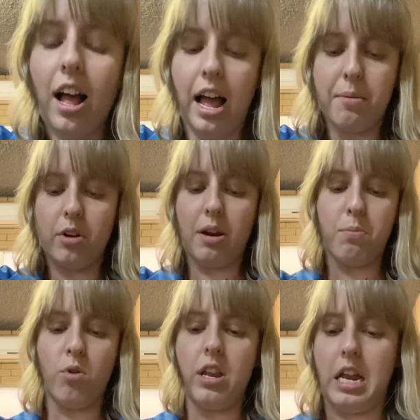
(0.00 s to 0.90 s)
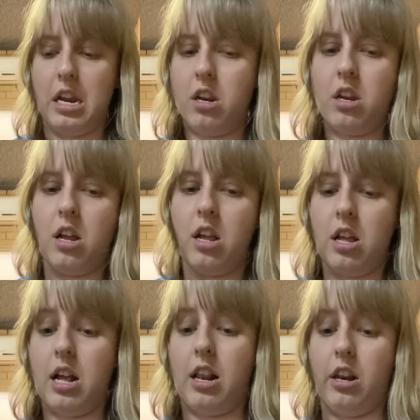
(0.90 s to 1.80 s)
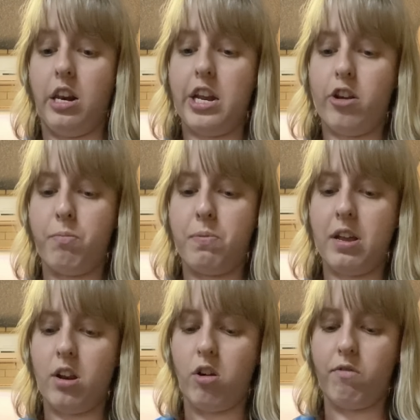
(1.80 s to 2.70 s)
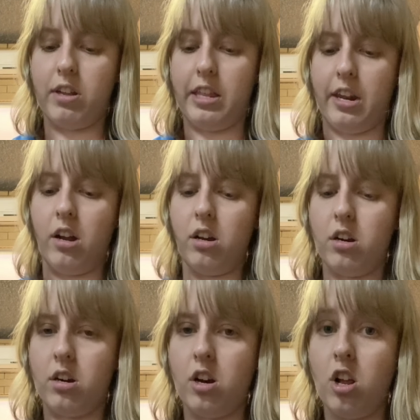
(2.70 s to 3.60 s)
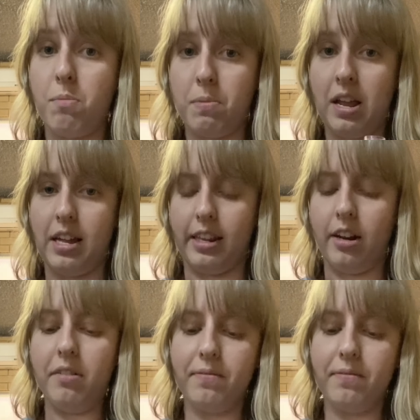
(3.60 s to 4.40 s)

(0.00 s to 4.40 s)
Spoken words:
I'm going to put in a little bit of glitter, pink glitter,